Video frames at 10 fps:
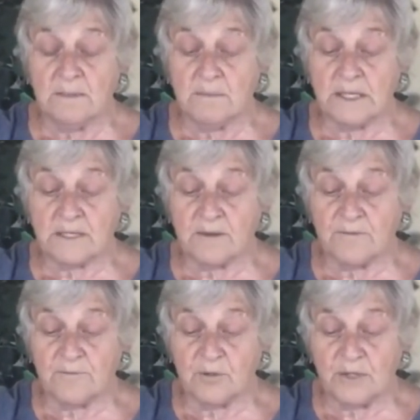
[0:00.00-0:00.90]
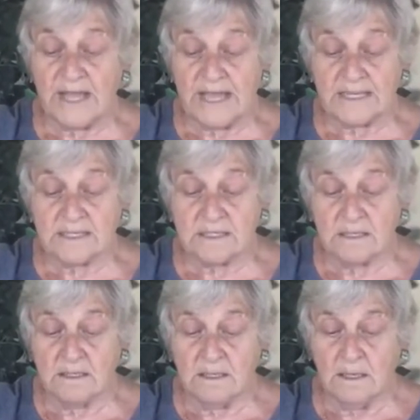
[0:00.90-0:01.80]
Motka Fool asked.
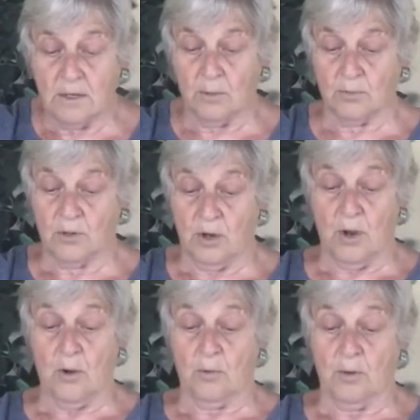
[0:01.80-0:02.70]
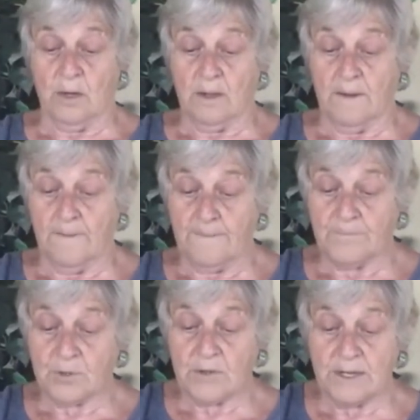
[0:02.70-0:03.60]
Oh no,
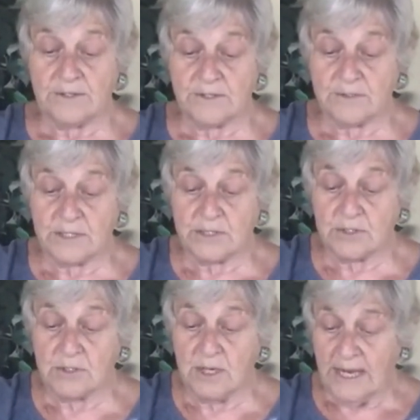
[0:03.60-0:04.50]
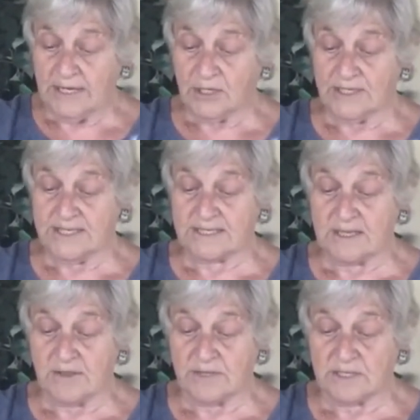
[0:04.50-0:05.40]
cried the stranger. I couldn't
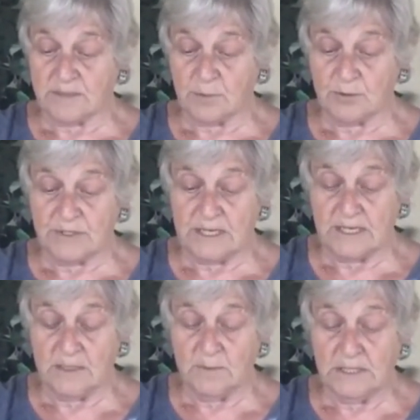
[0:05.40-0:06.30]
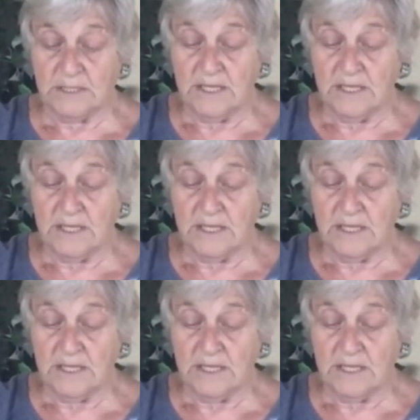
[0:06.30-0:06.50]
sell this spoon to anyone.